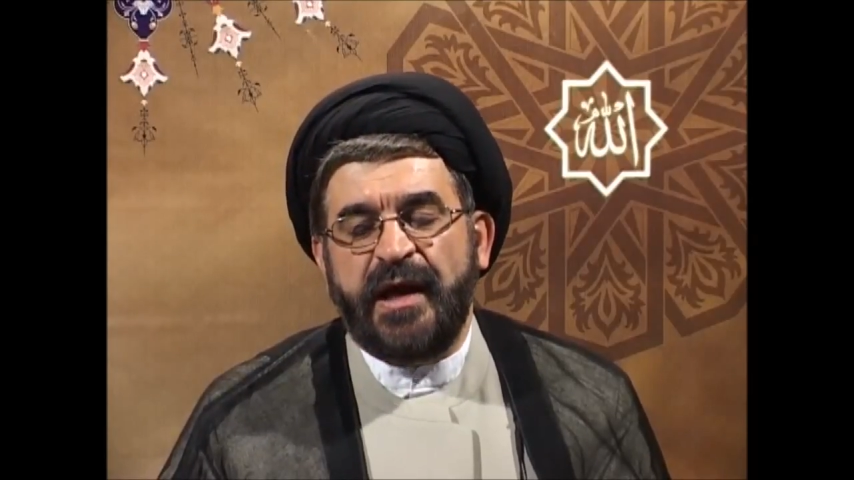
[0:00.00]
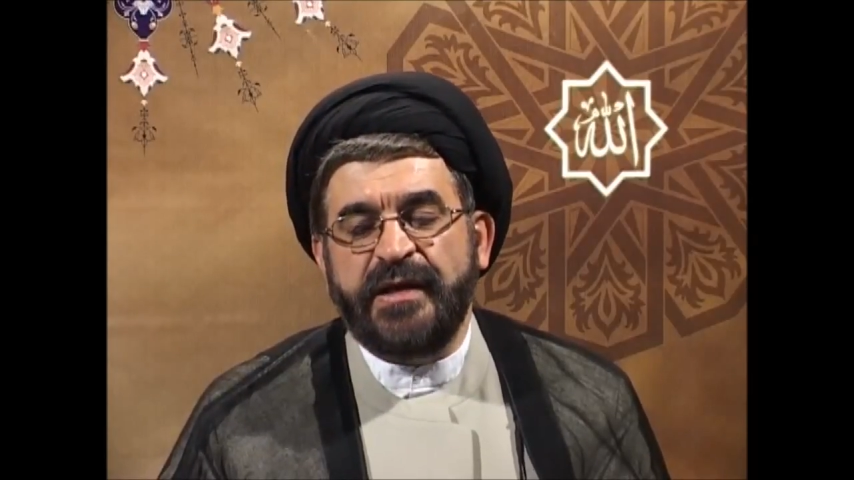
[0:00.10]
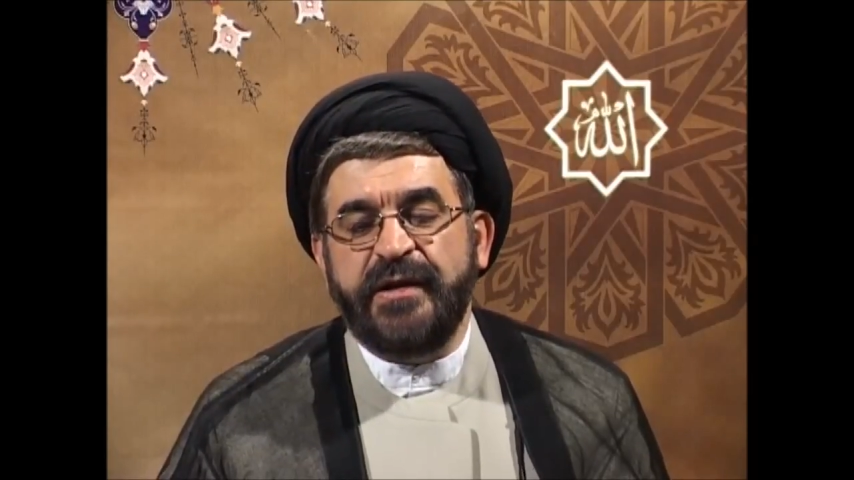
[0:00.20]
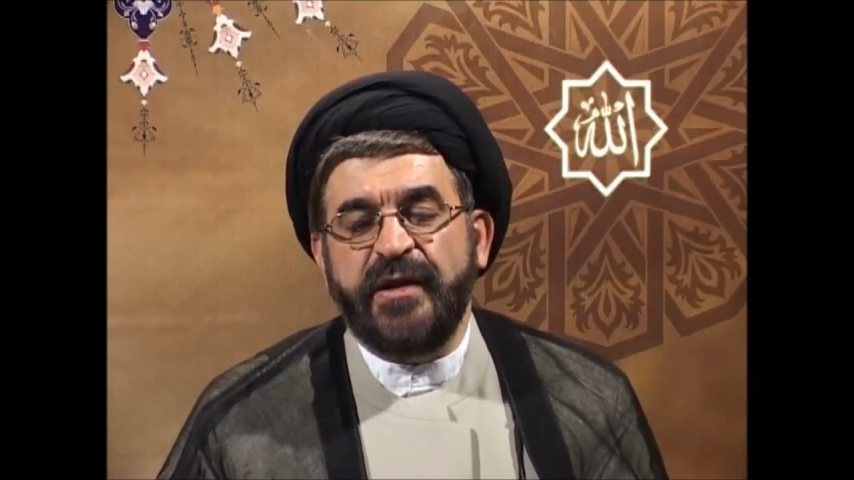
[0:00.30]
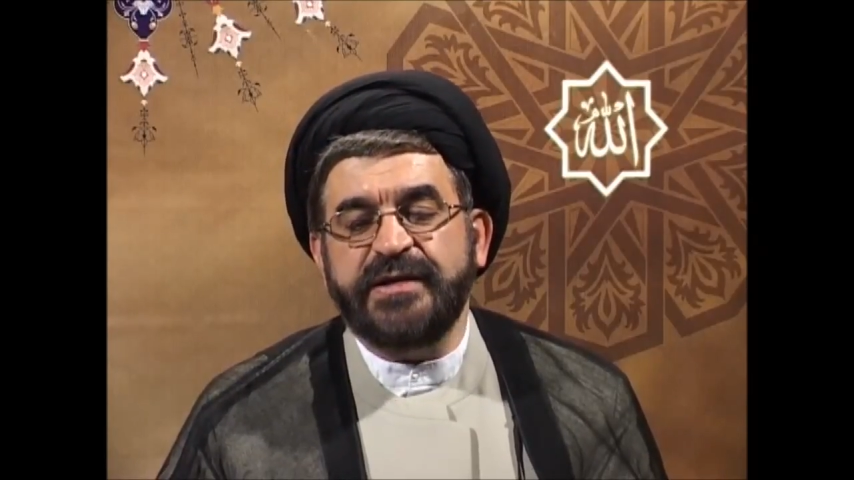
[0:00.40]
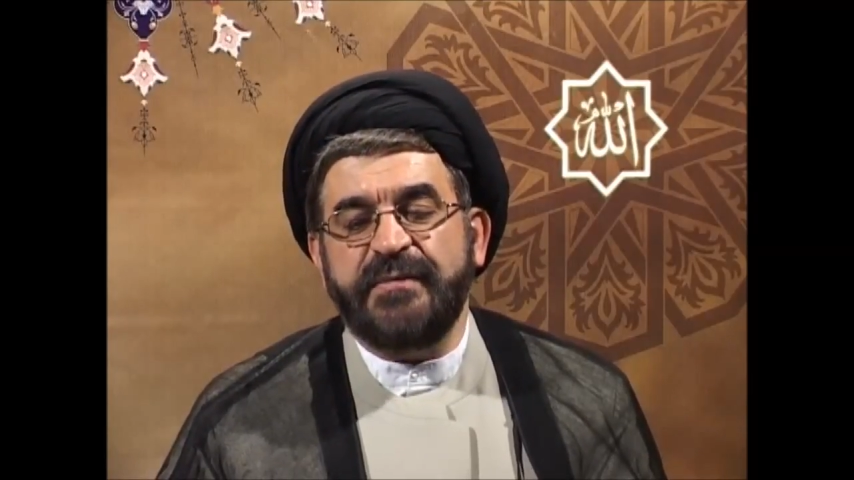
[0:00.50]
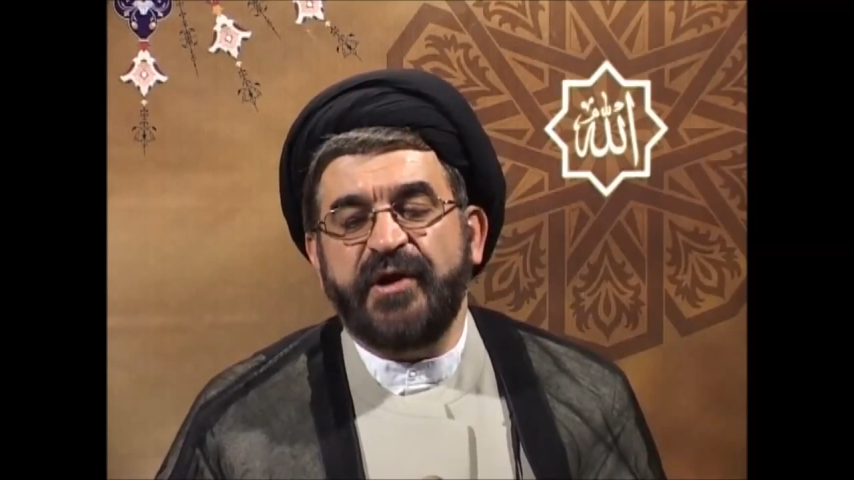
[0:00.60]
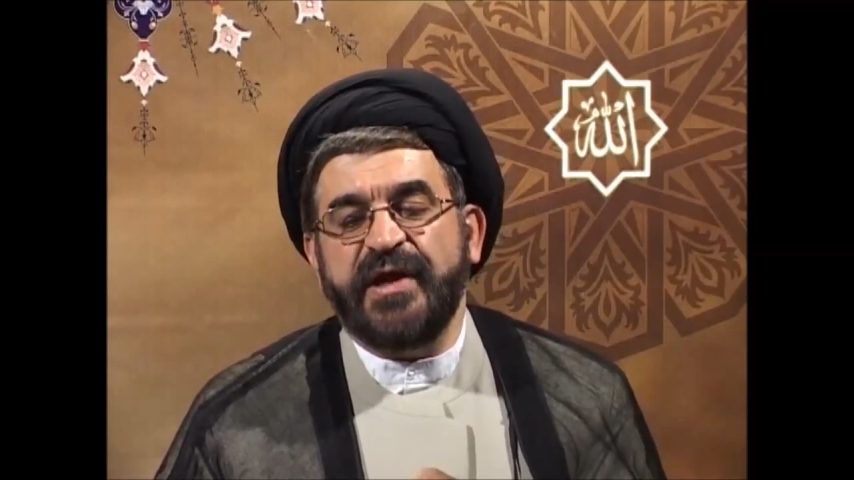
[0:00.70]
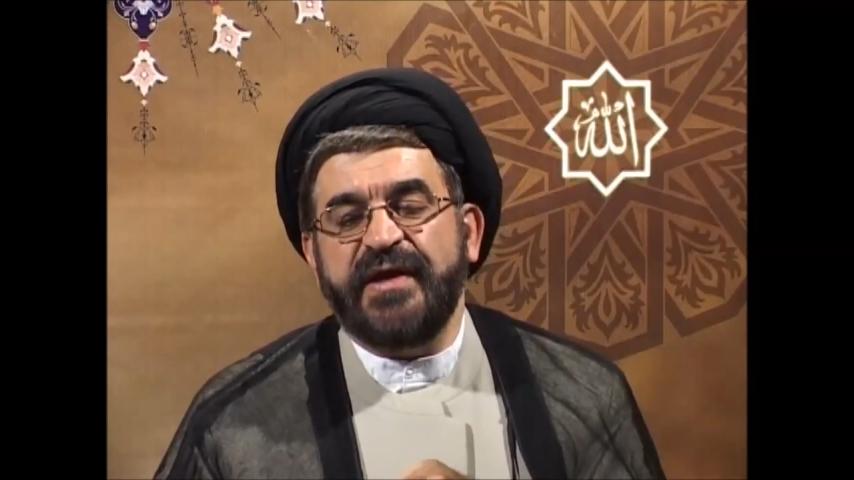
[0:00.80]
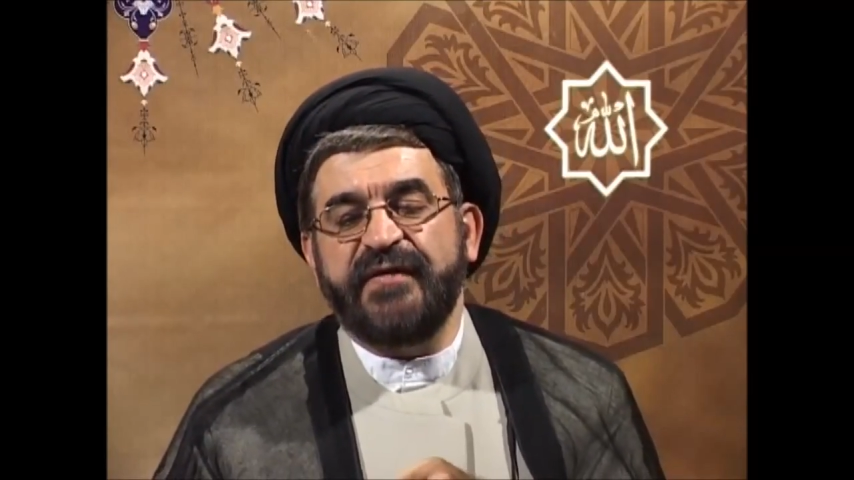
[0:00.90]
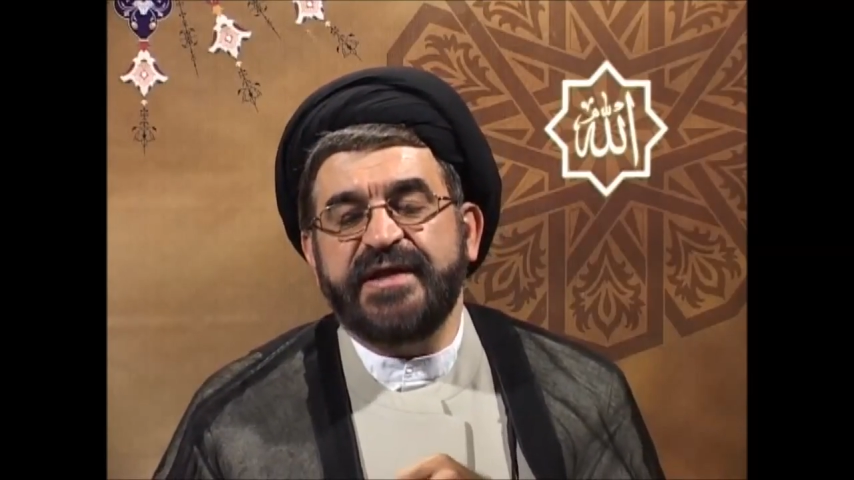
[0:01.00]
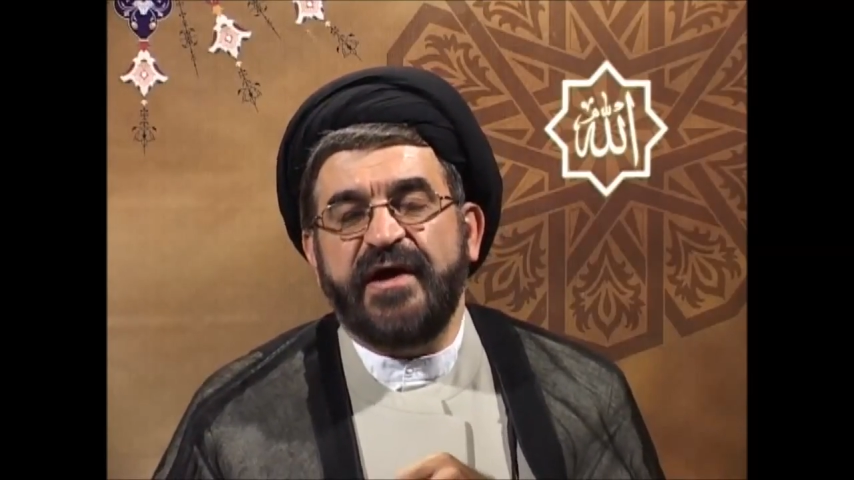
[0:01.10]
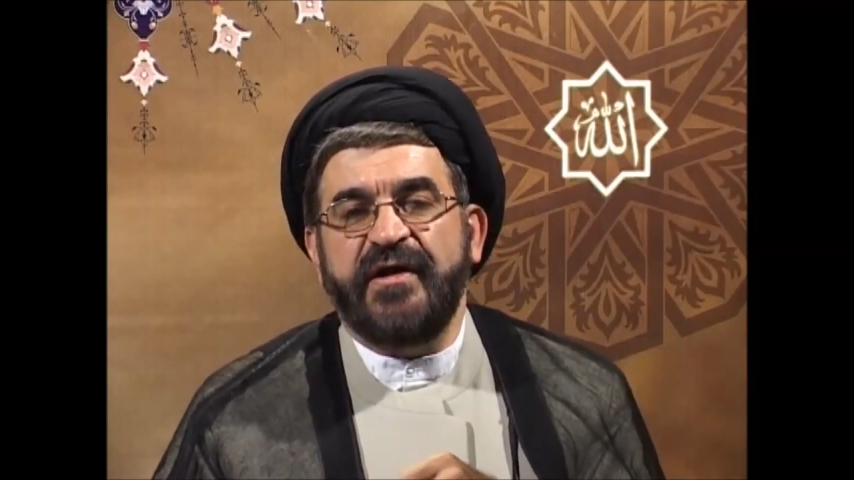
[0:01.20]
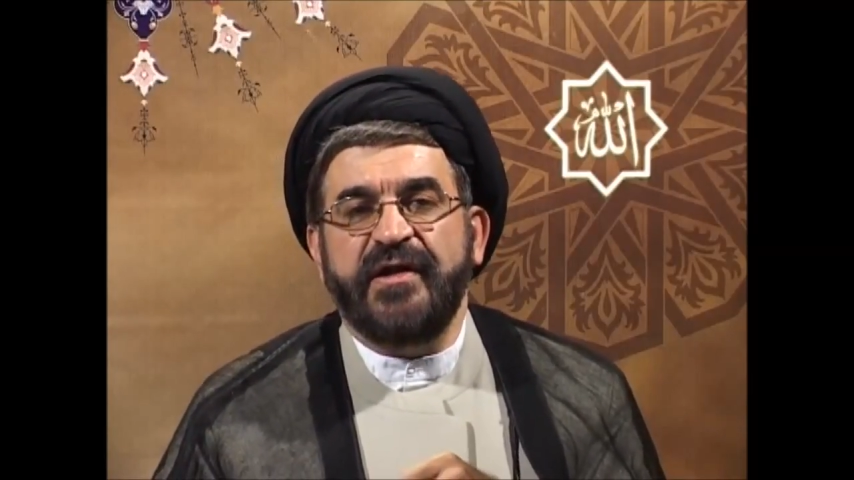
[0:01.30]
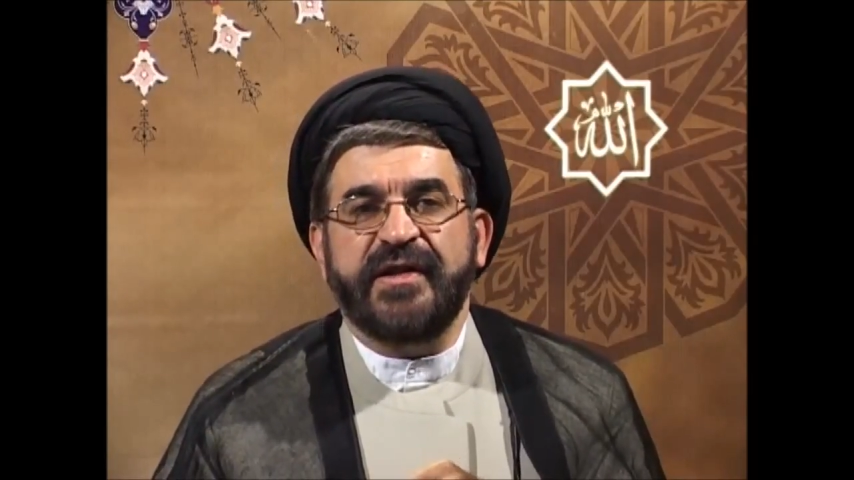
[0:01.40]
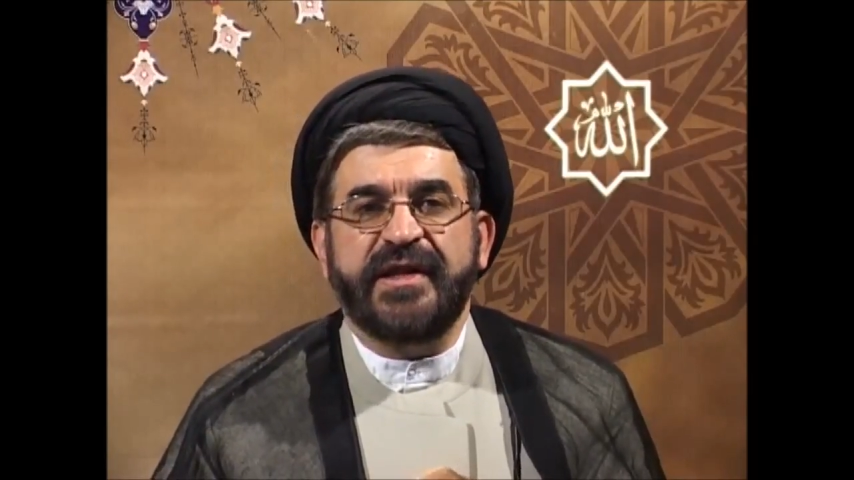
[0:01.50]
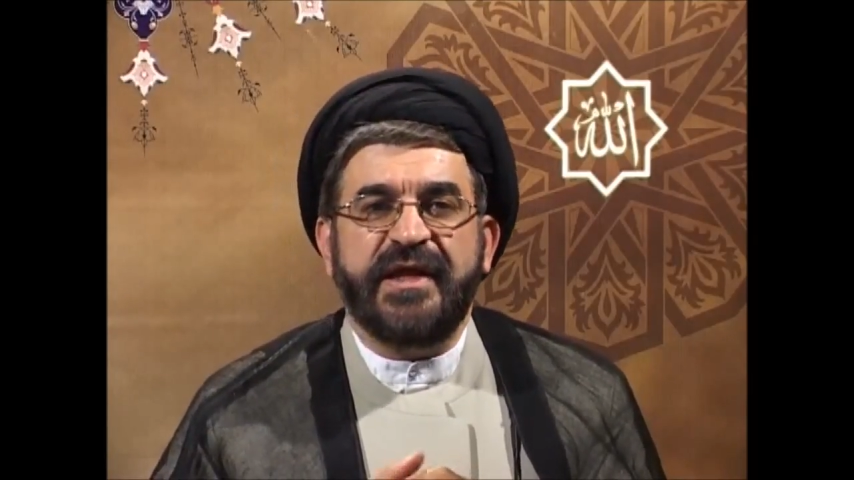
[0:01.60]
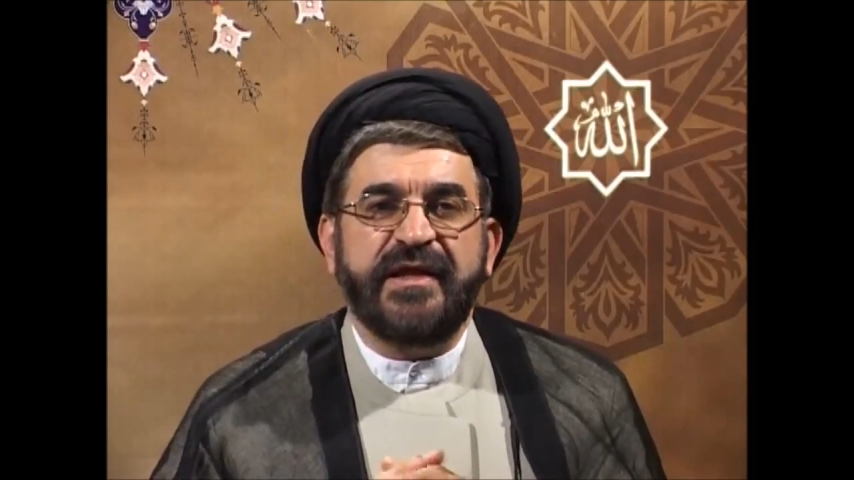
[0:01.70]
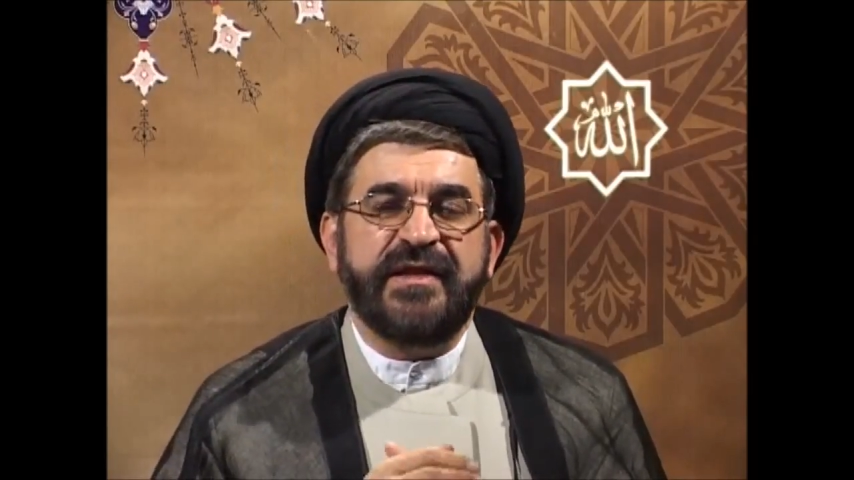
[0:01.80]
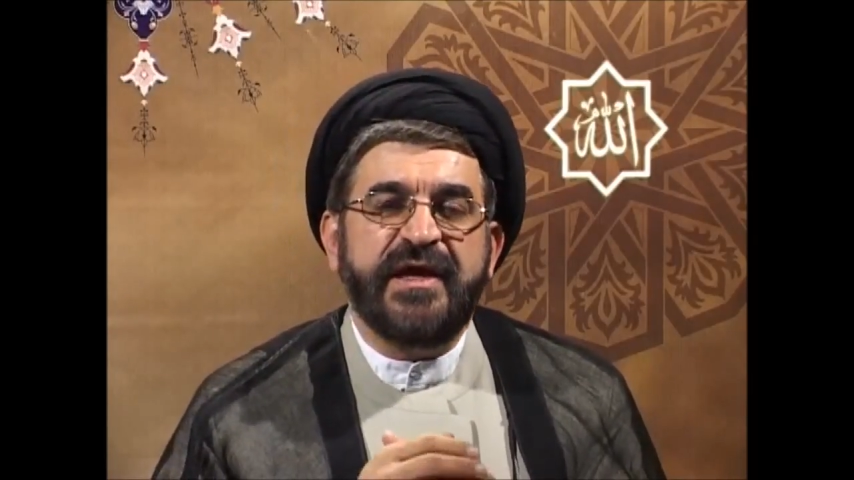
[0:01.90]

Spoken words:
Allah Tabaraka wa Ta'ala says,